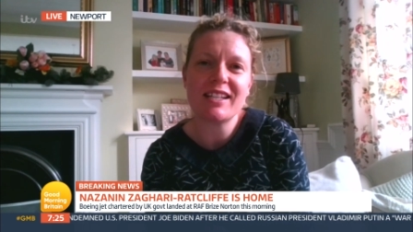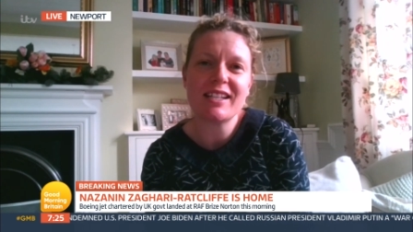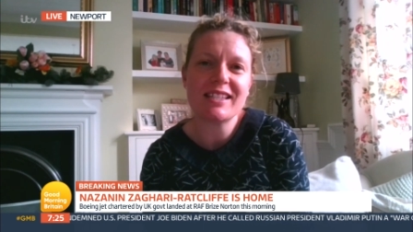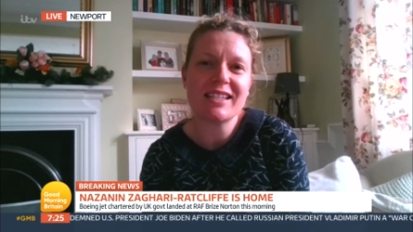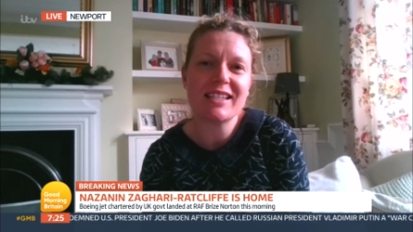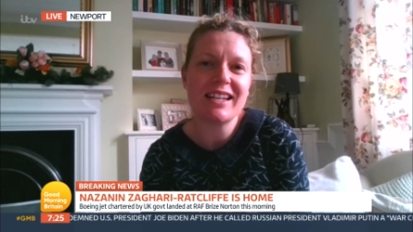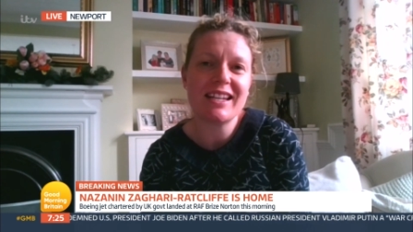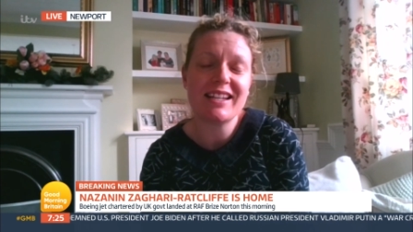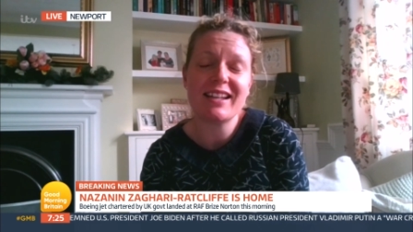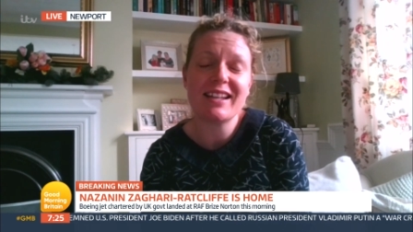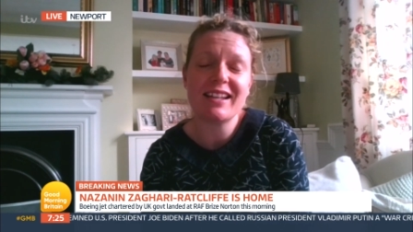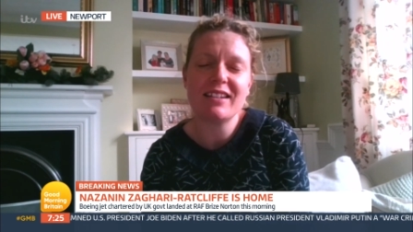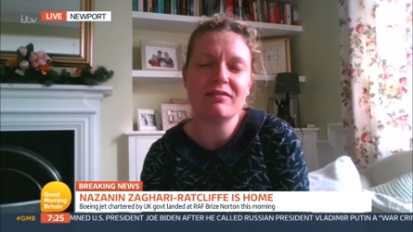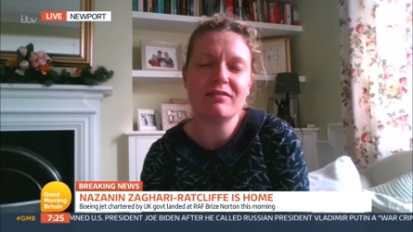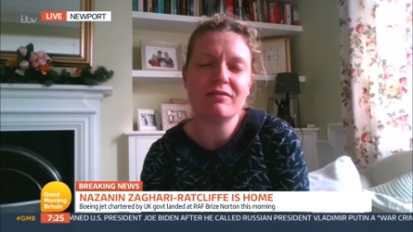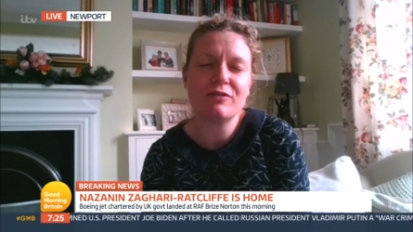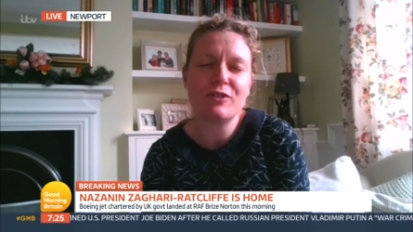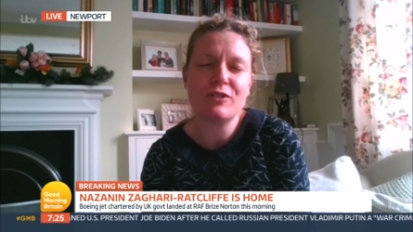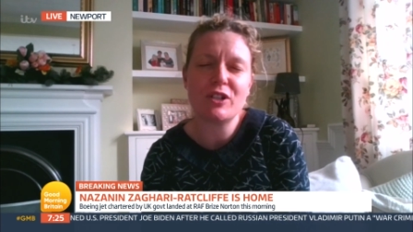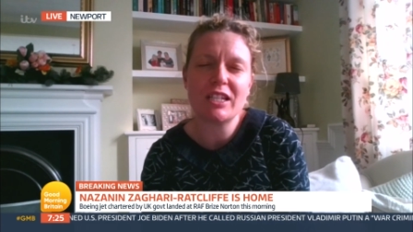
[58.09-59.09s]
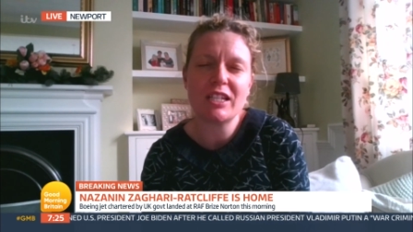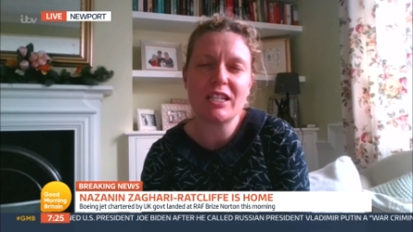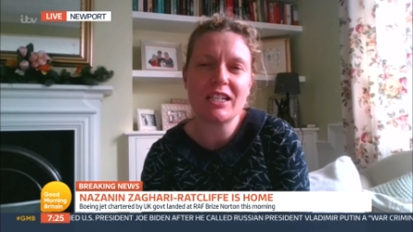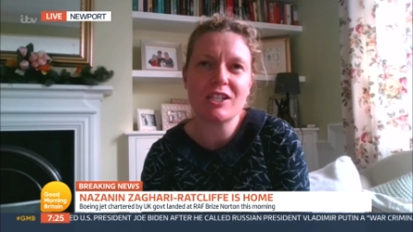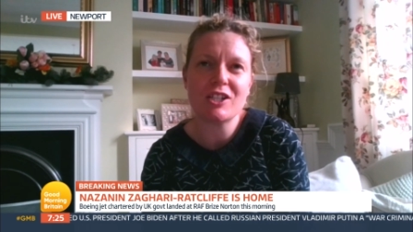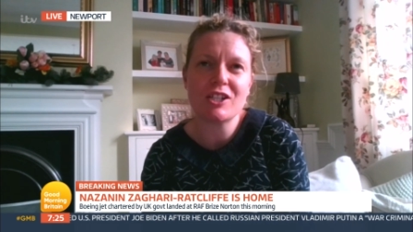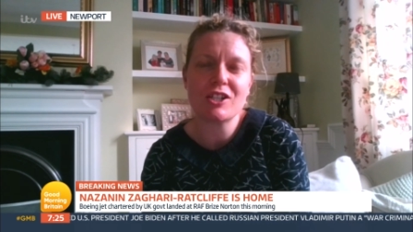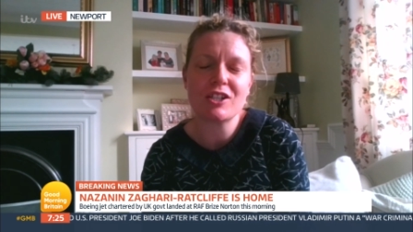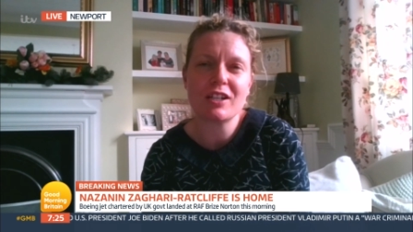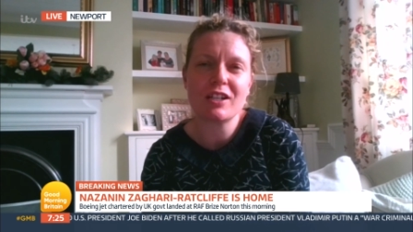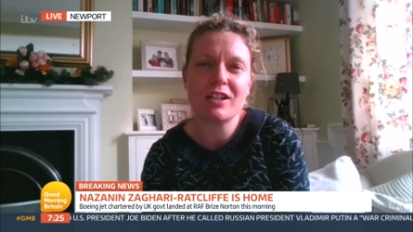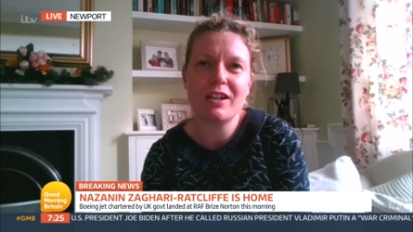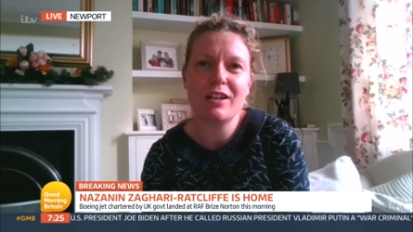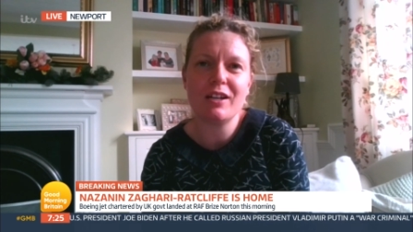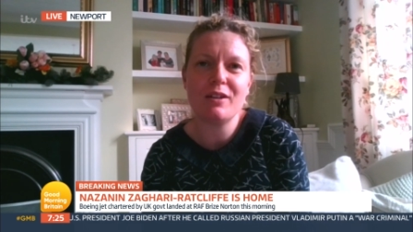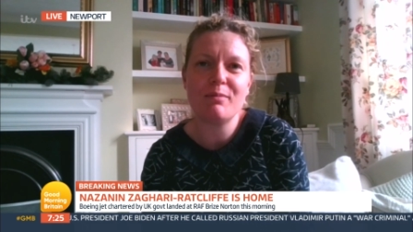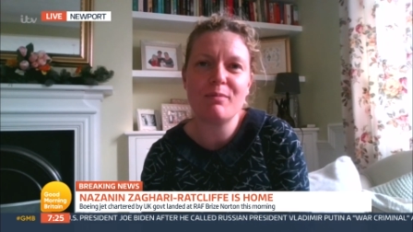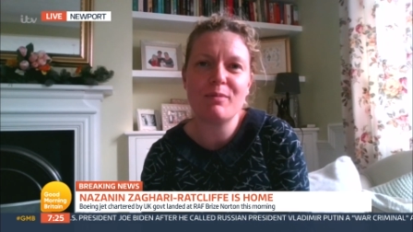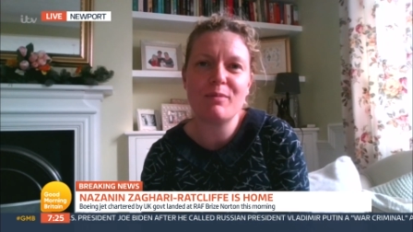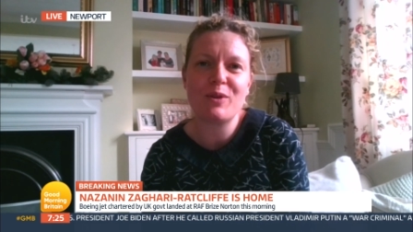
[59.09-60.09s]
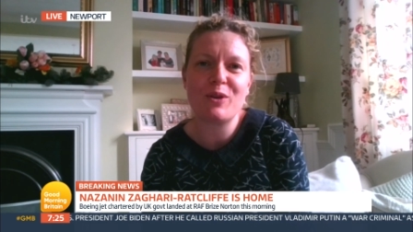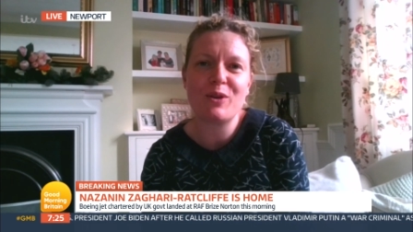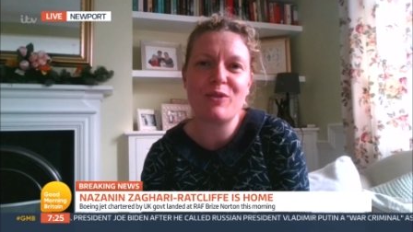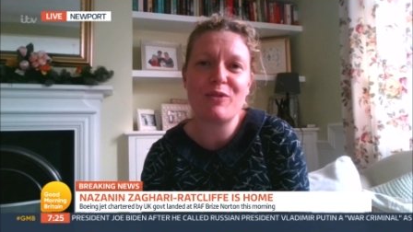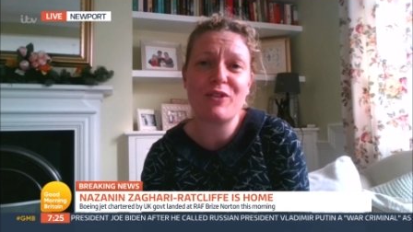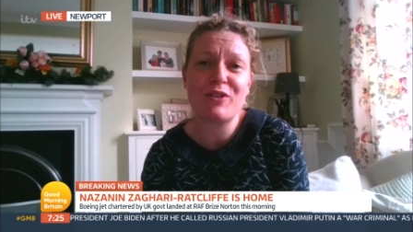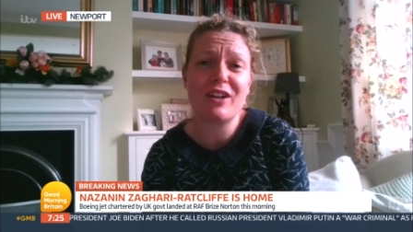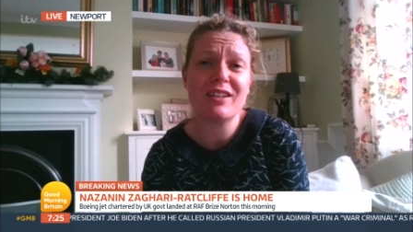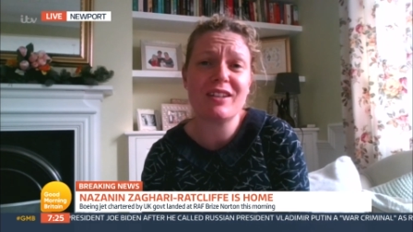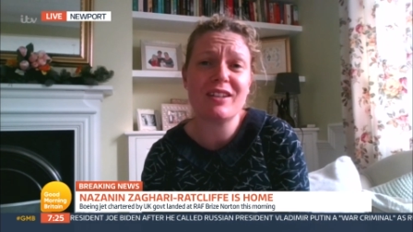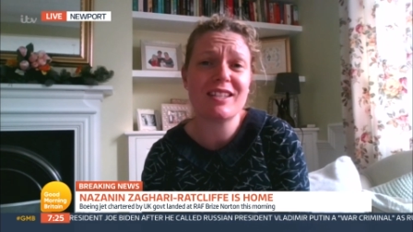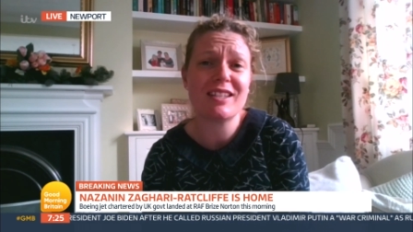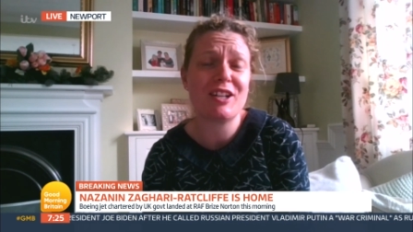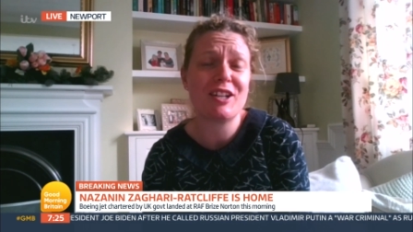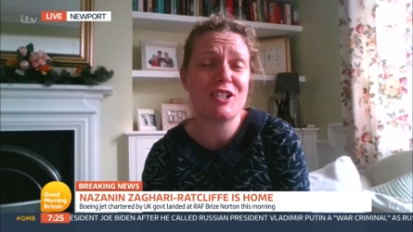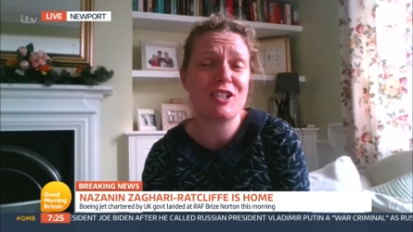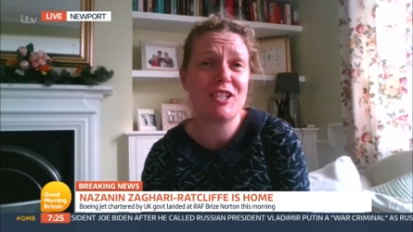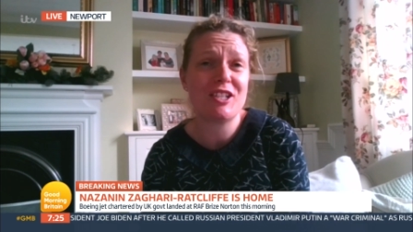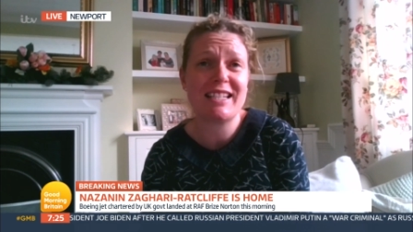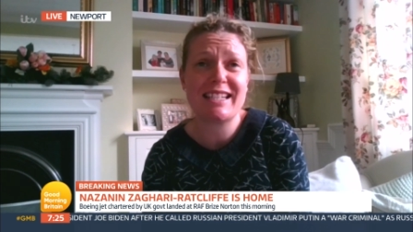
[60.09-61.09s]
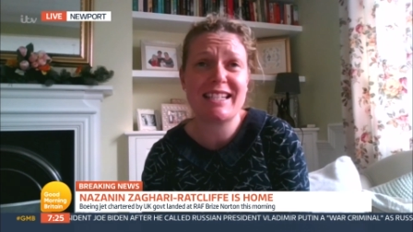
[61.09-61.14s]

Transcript: seeing that footage of her touching